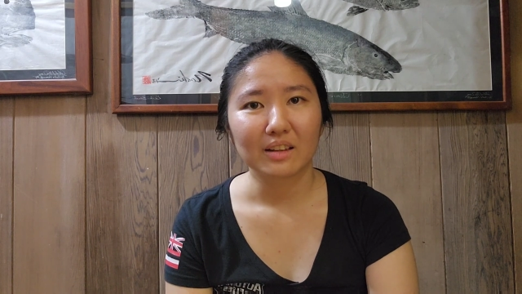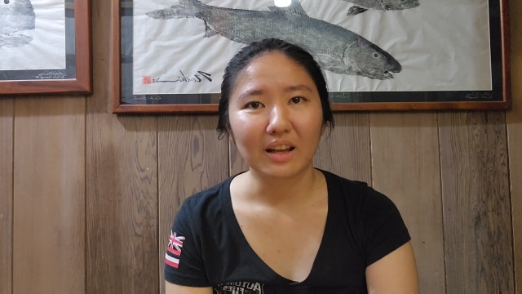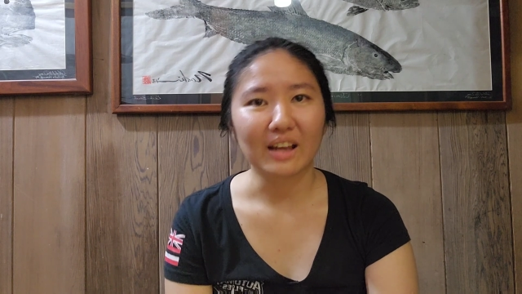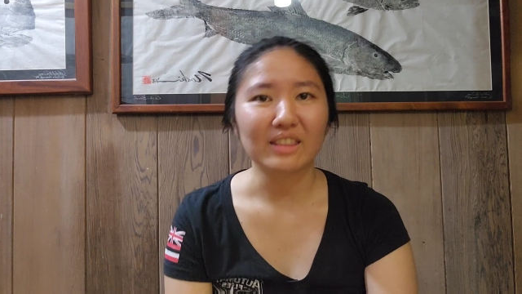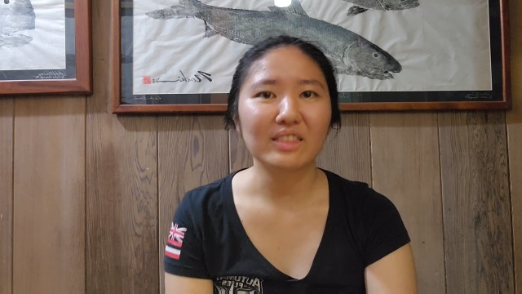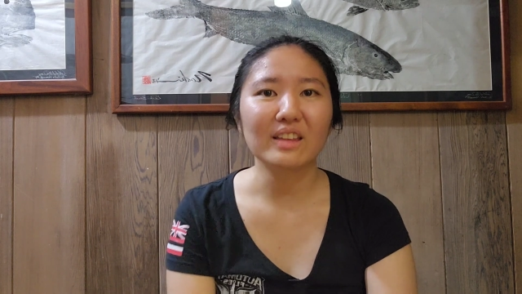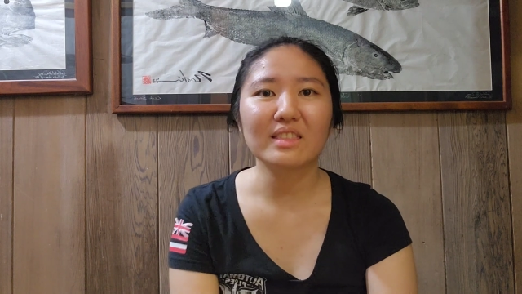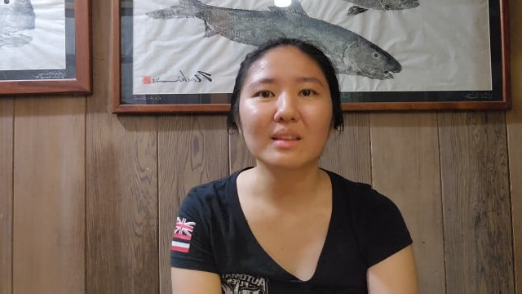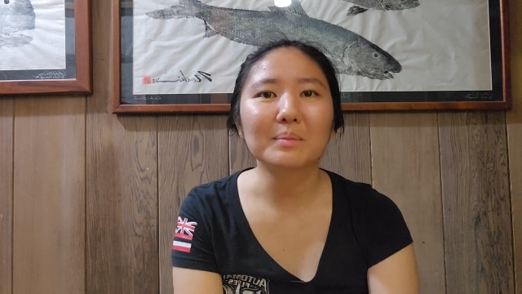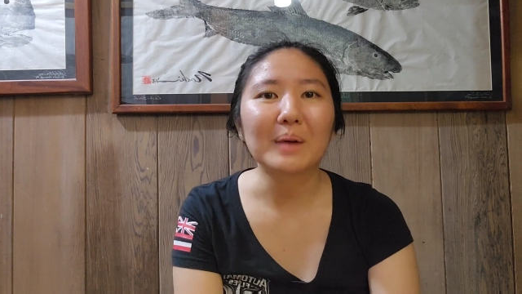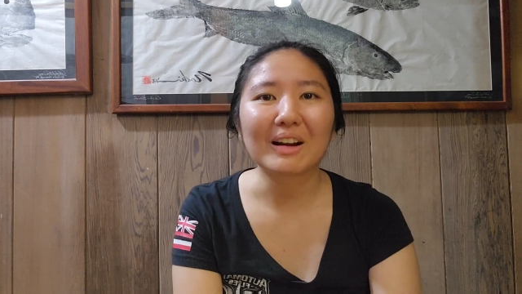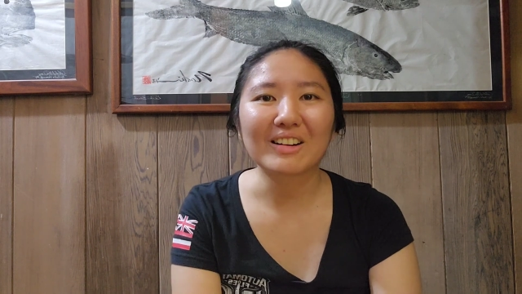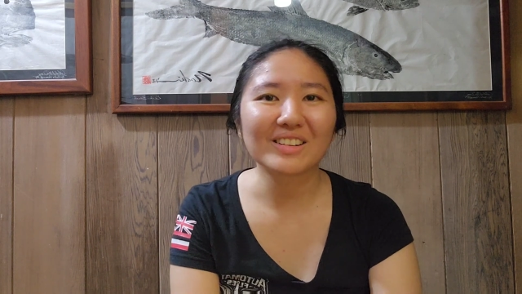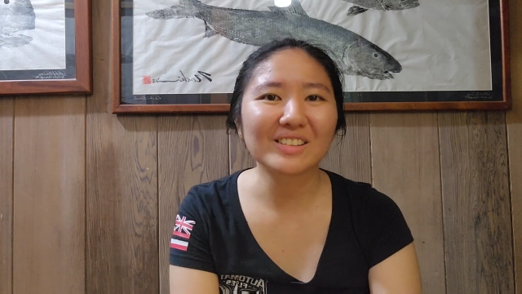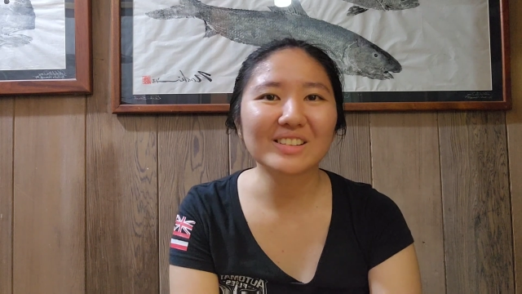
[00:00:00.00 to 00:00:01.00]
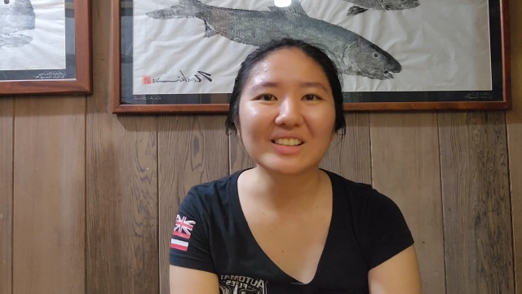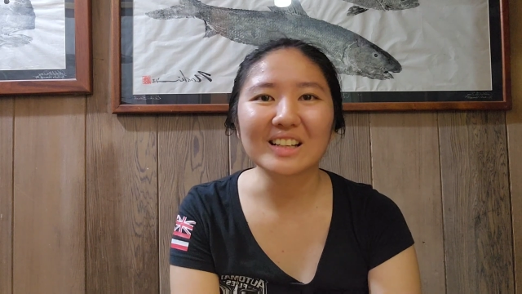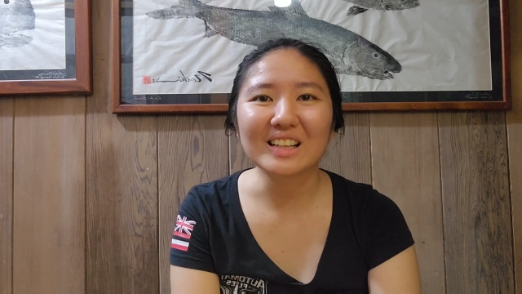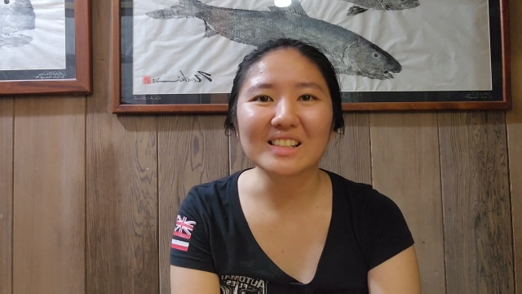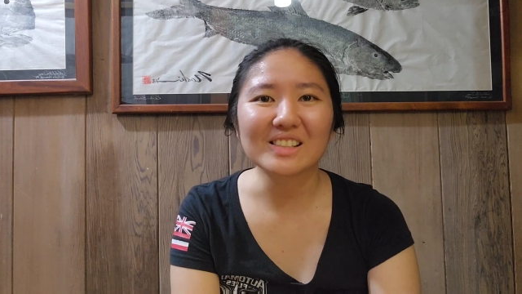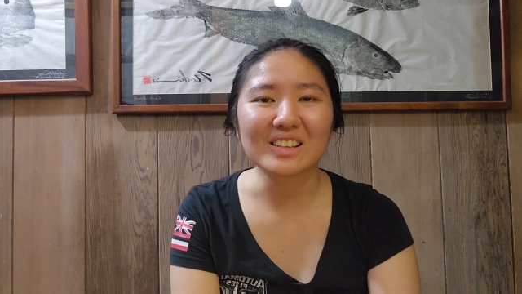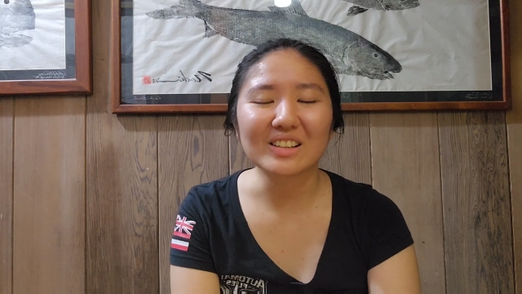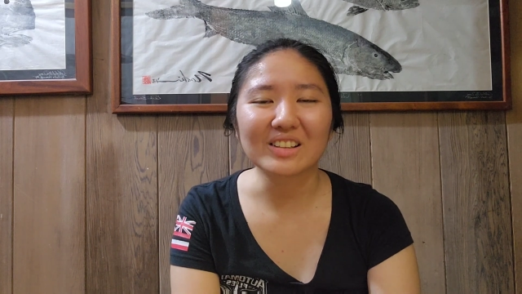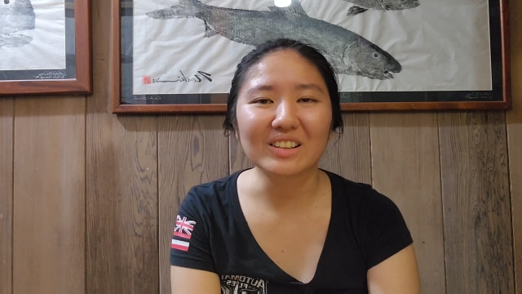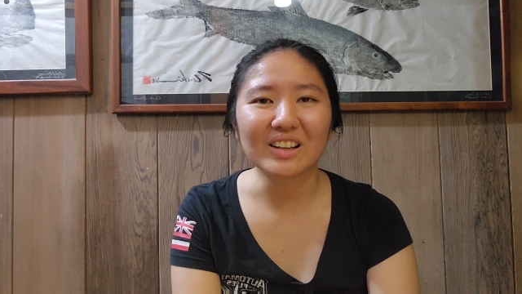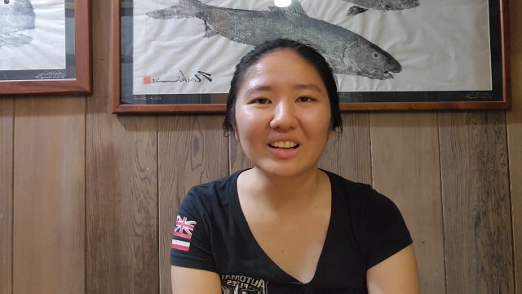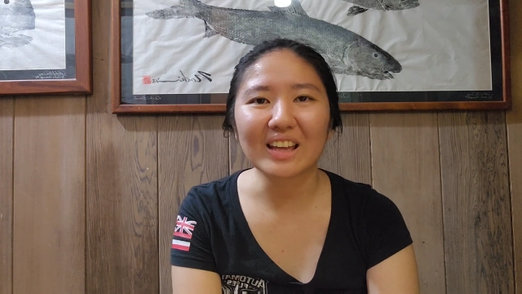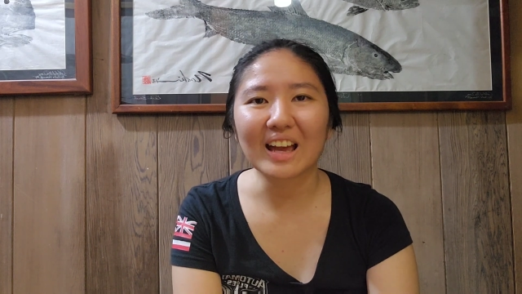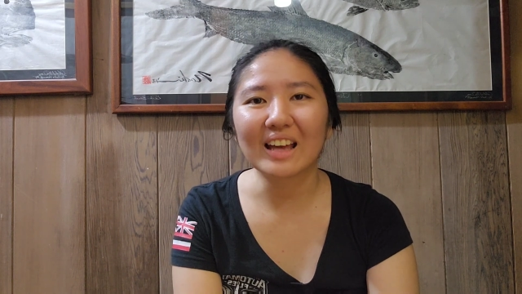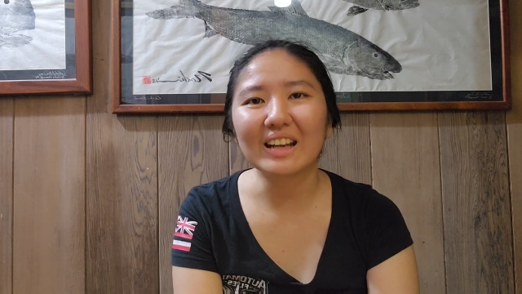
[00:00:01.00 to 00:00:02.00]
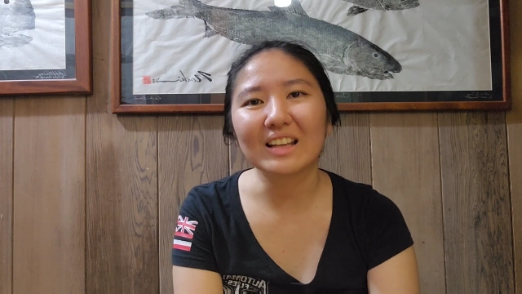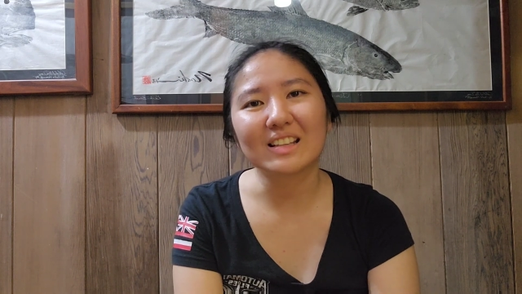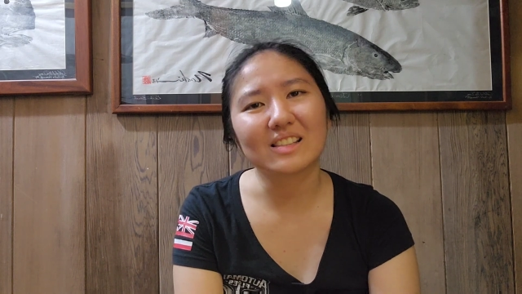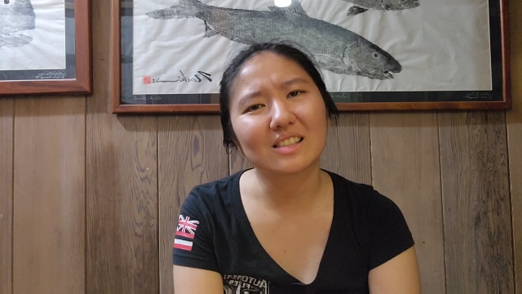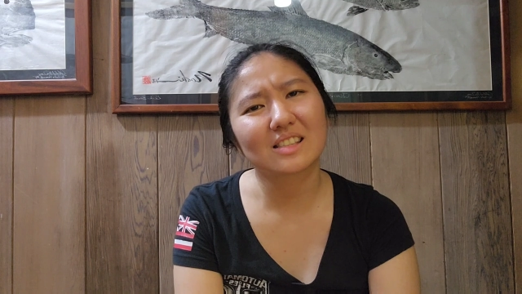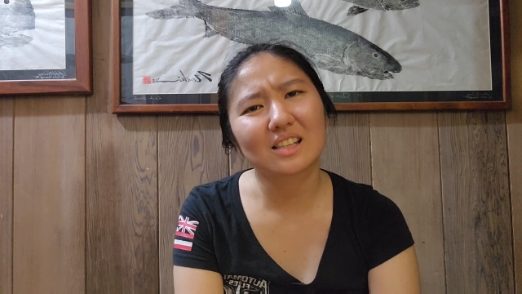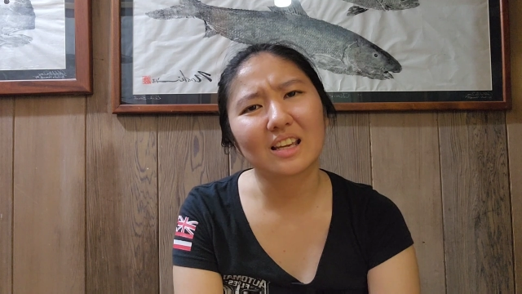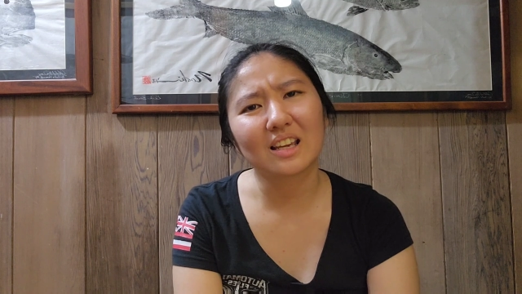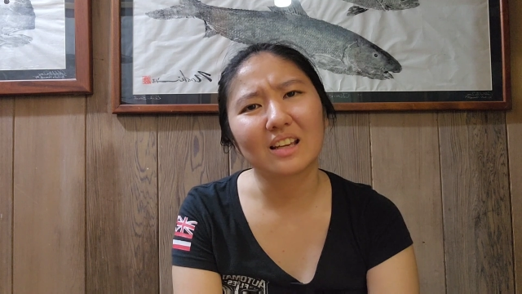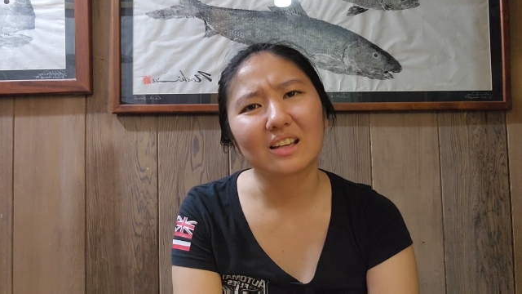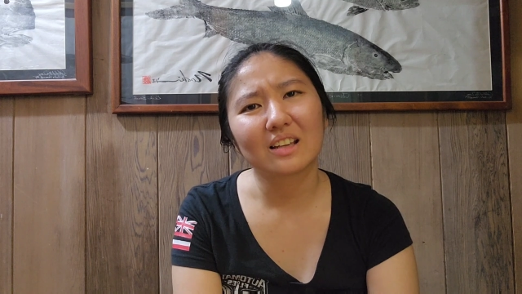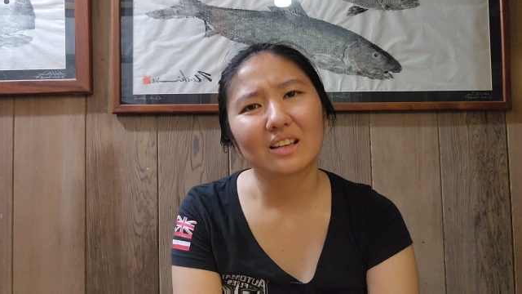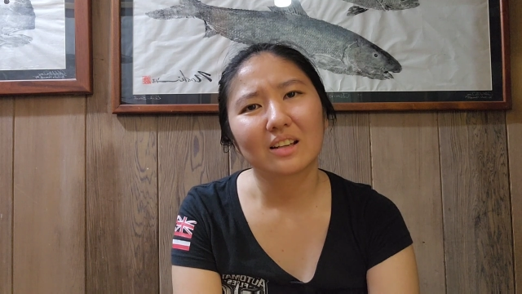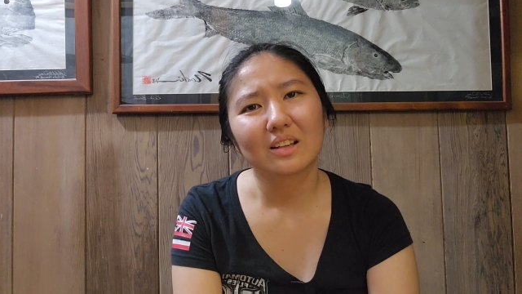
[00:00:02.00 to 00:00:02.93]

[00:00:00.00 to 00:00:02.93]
I think the barracuda is gonna look at it and say,